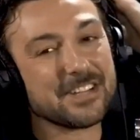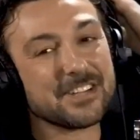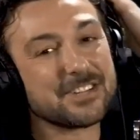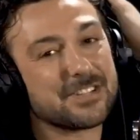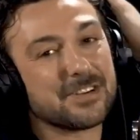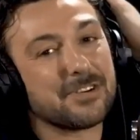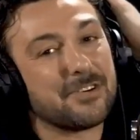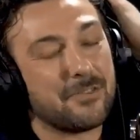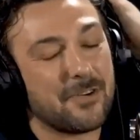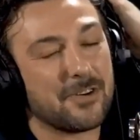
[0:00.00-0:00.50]
You
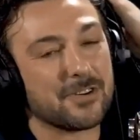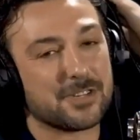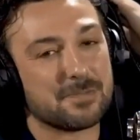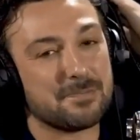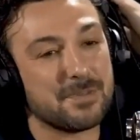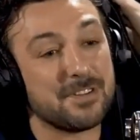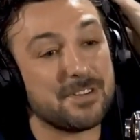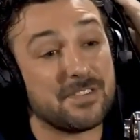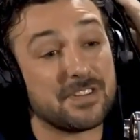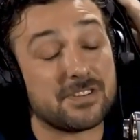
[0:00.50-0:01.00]
sort of watch
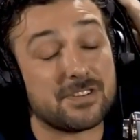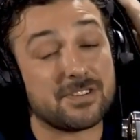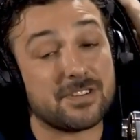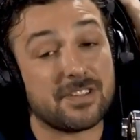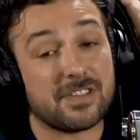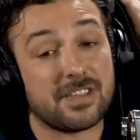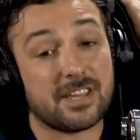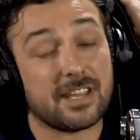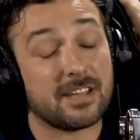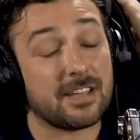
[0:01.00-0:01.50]
movies and
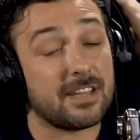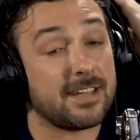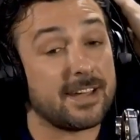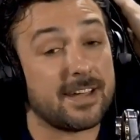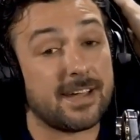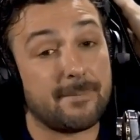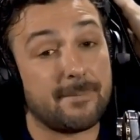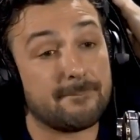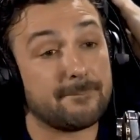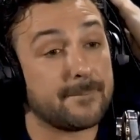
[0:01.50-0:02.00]
you think,
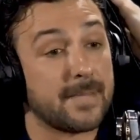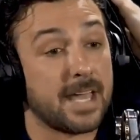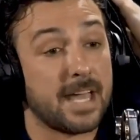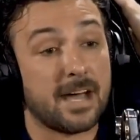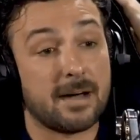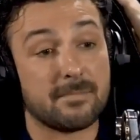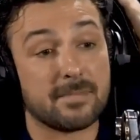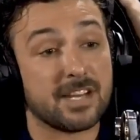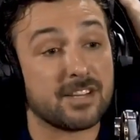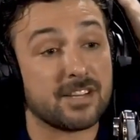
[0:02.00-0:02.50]
yeah,
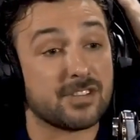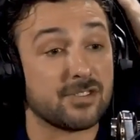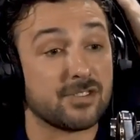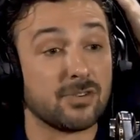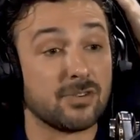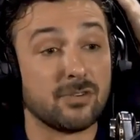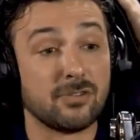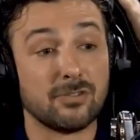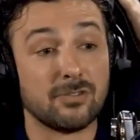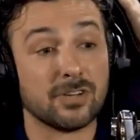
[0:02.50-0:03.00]
I mean, it's
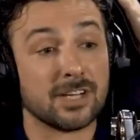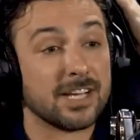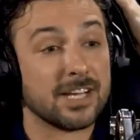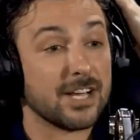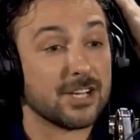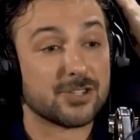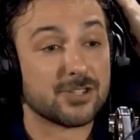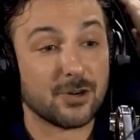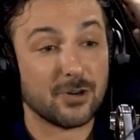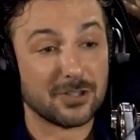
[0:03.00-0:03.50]
all
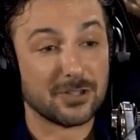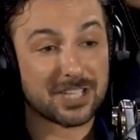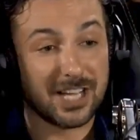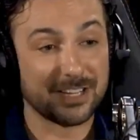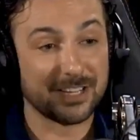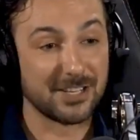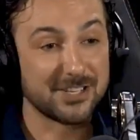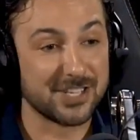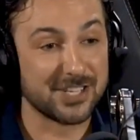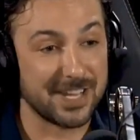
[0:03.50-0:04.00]
done
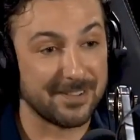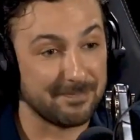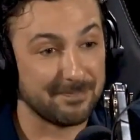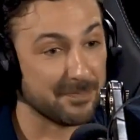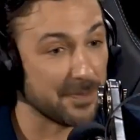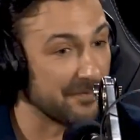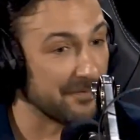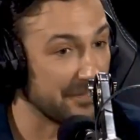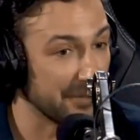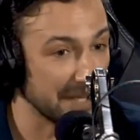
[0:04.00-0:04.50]
legit,
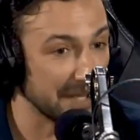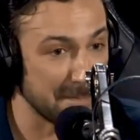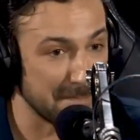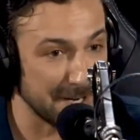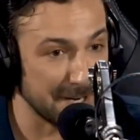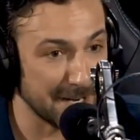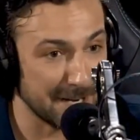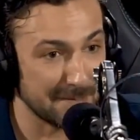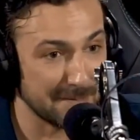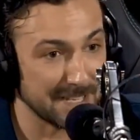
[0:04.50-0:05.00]
fully
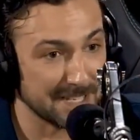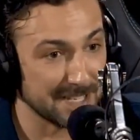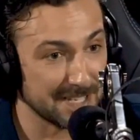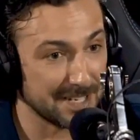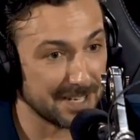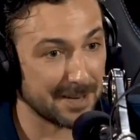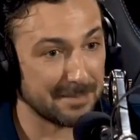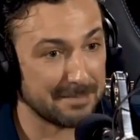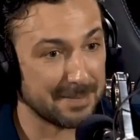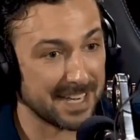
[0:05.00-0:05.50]
permitted
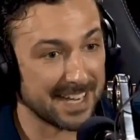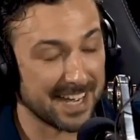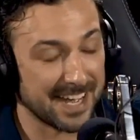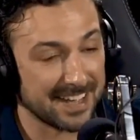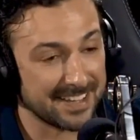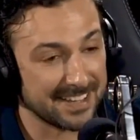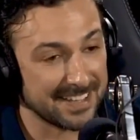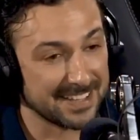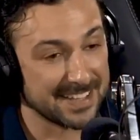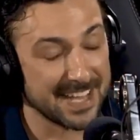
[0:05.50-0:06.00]
up.
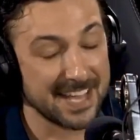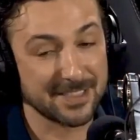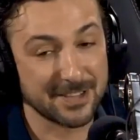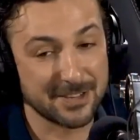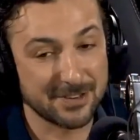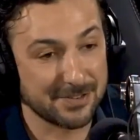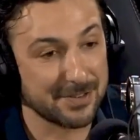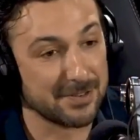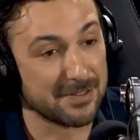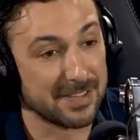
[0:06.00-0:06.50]
And then the
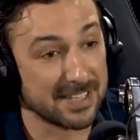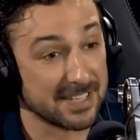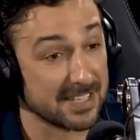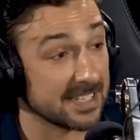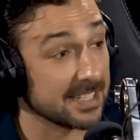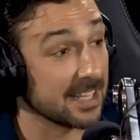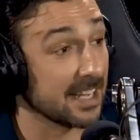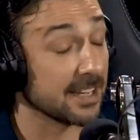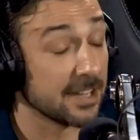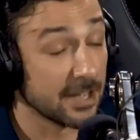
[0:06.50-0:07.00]
truth is, it's
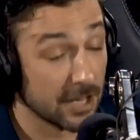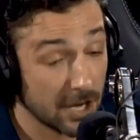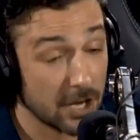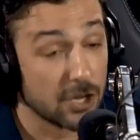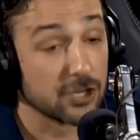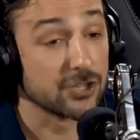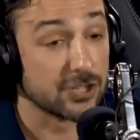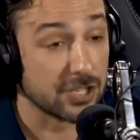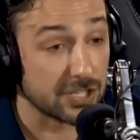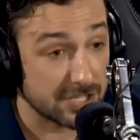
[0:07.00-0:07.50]
like,
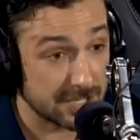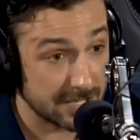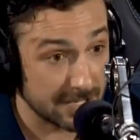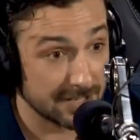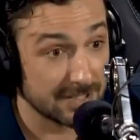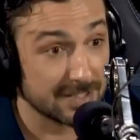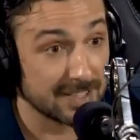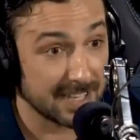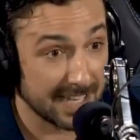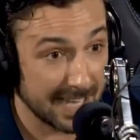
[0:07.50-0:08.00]
just
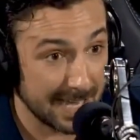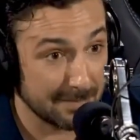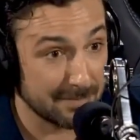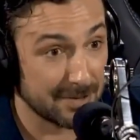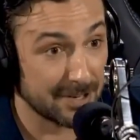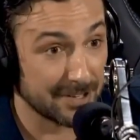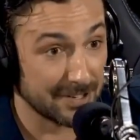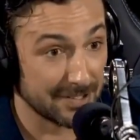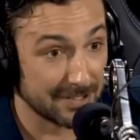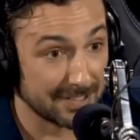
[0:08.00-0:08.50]
turn the camera
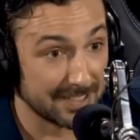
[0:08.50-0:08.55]
on.